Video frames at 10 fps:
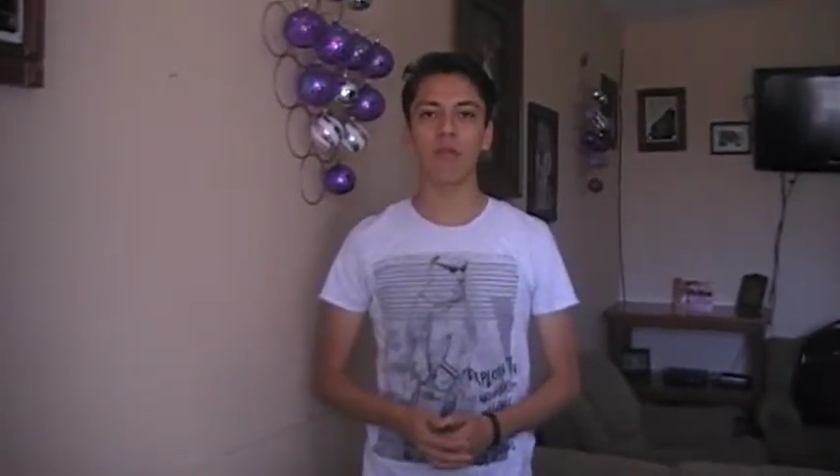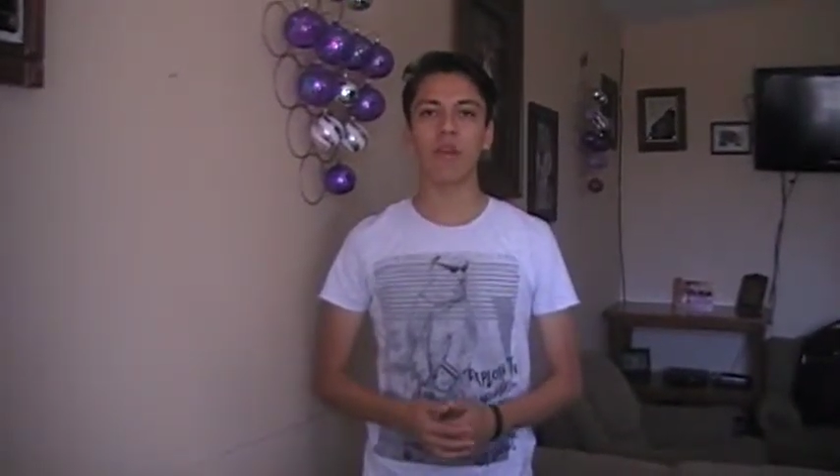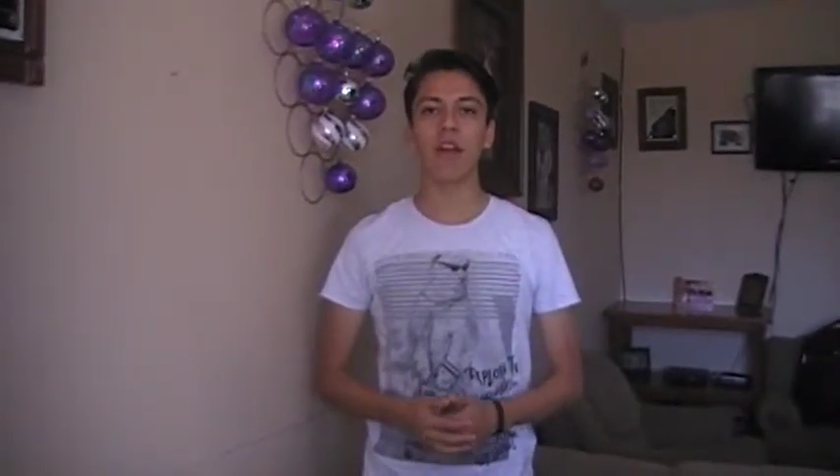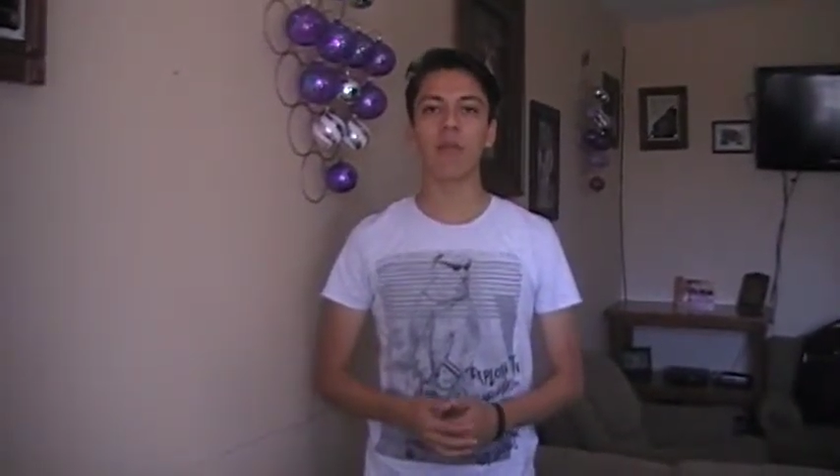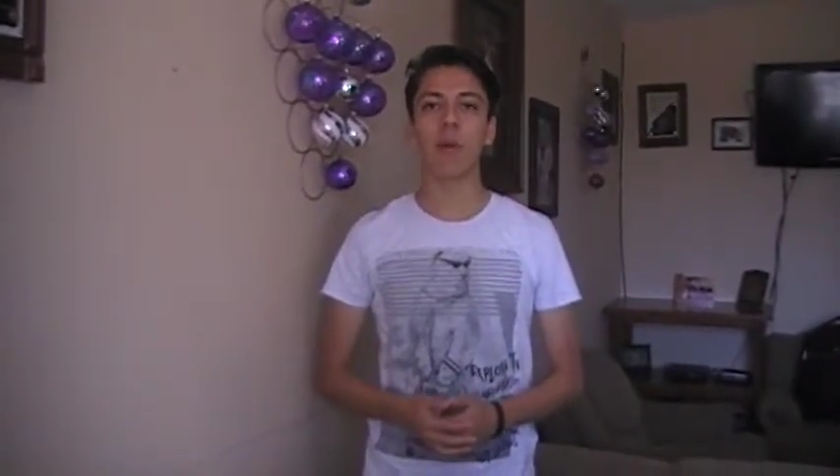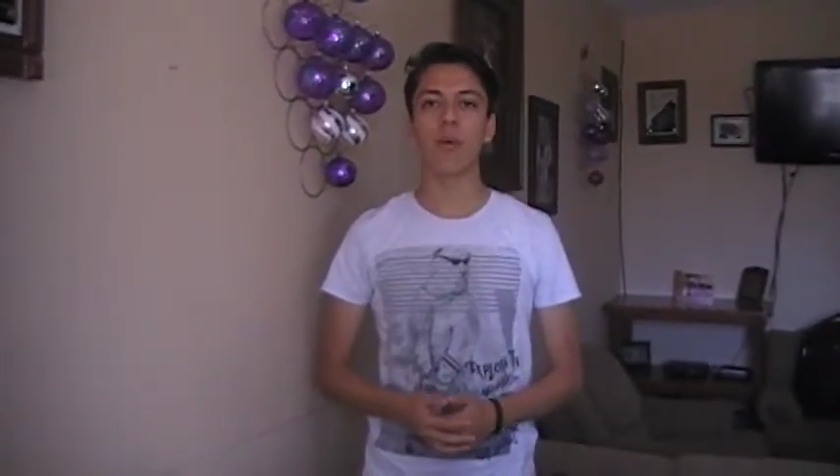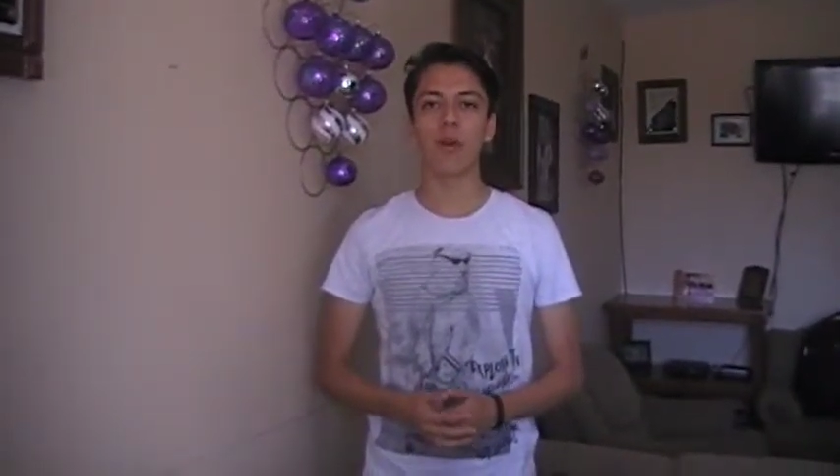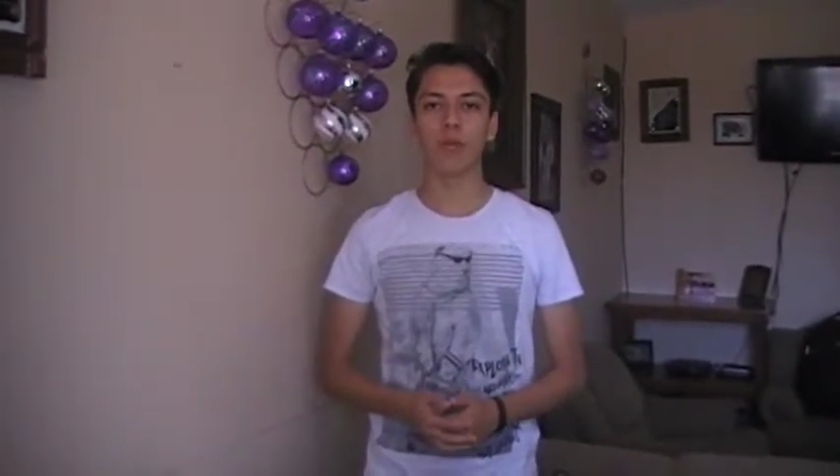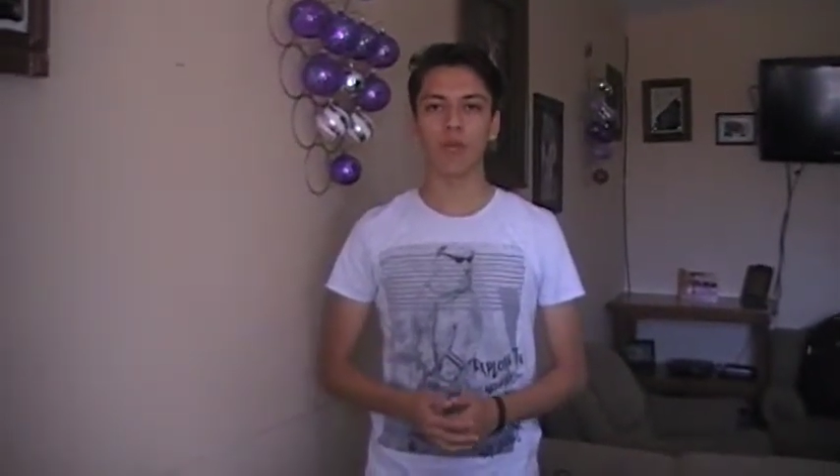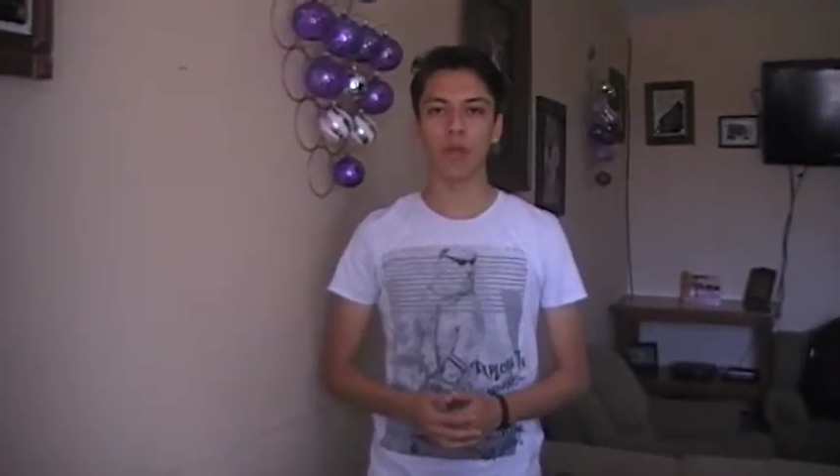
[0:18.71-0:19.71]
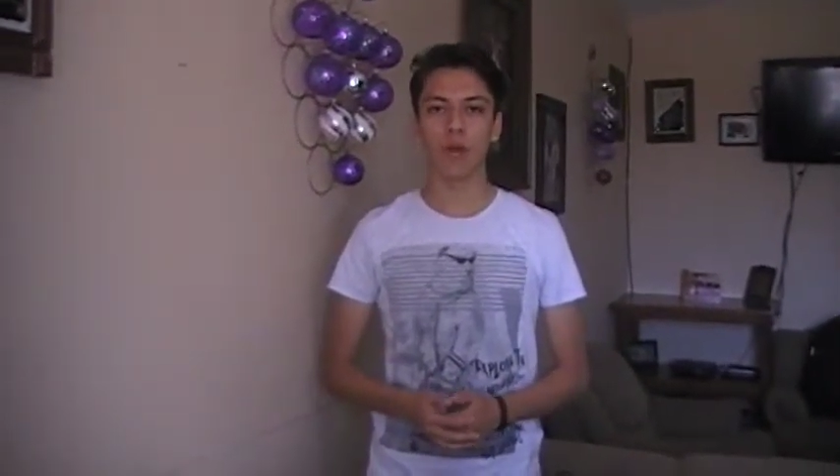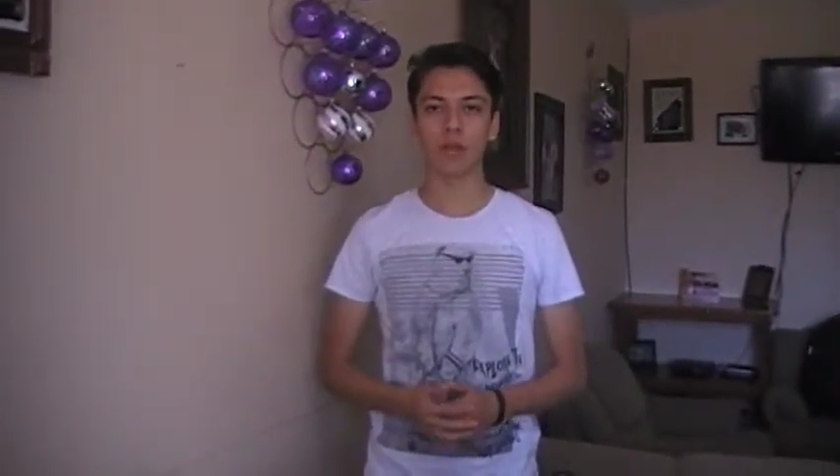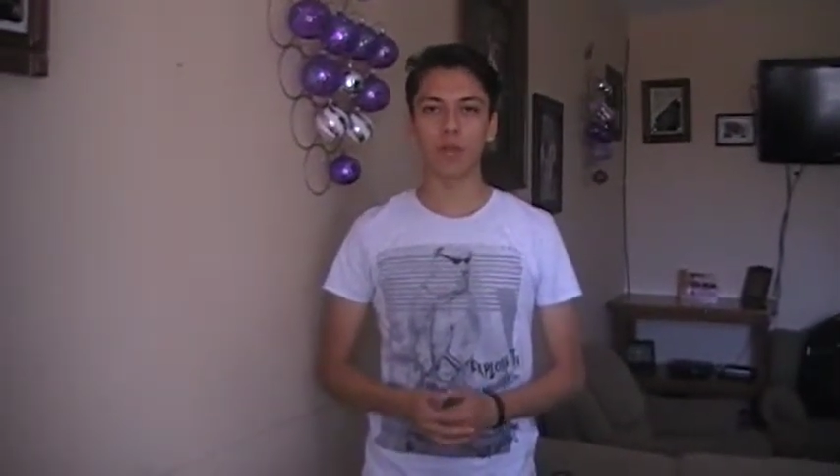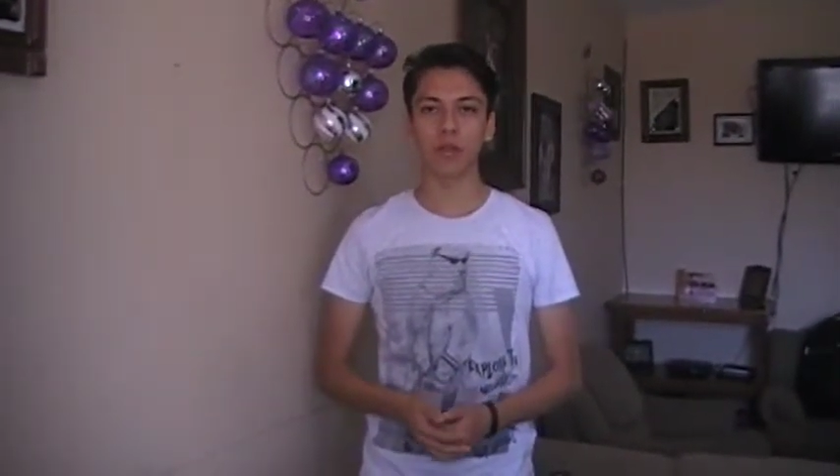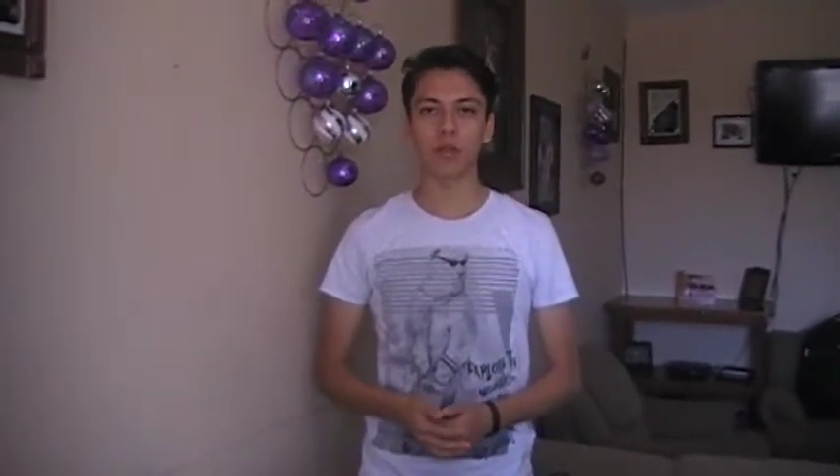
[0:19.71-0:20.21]
that I am a very
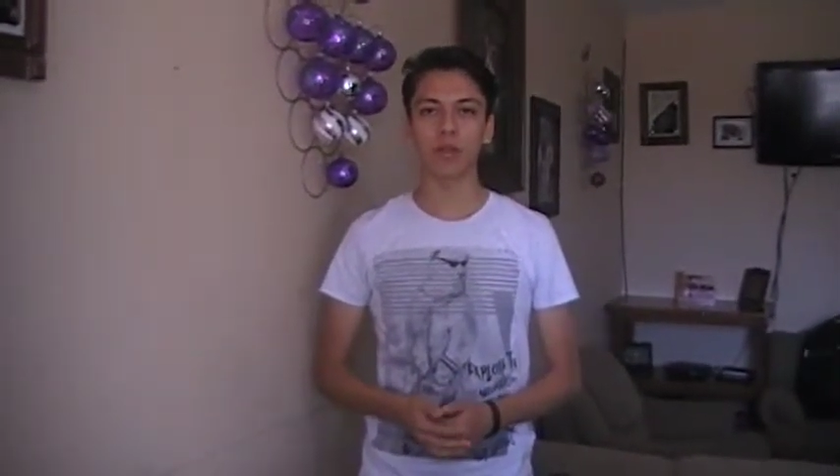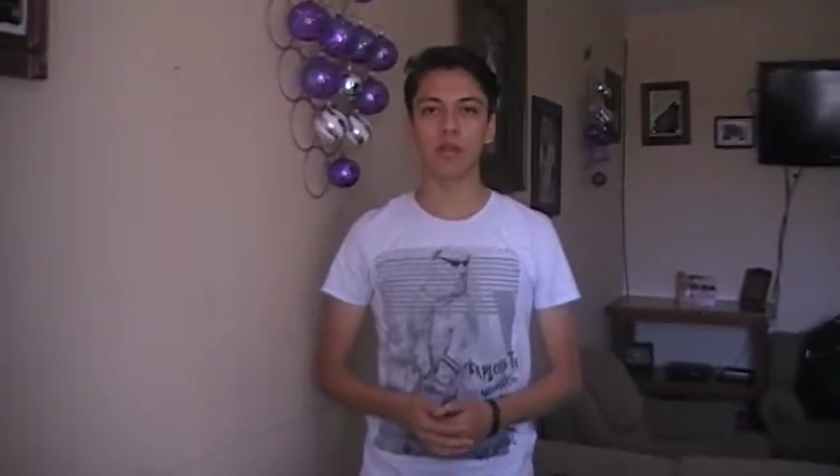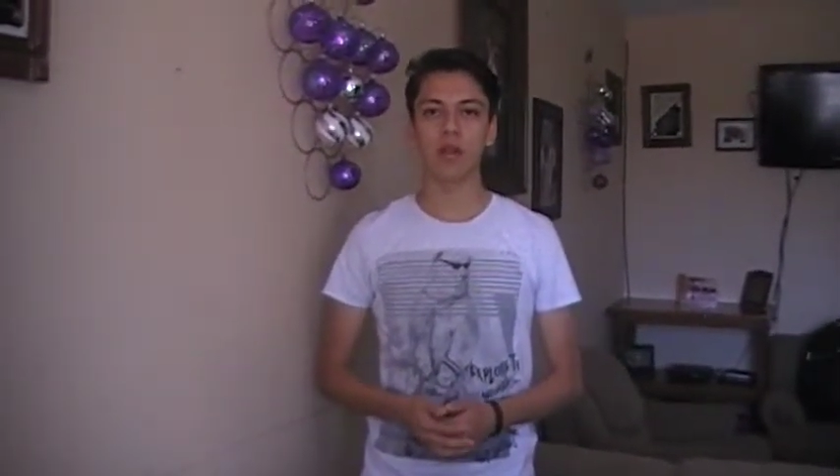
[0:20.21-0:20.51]
productive person,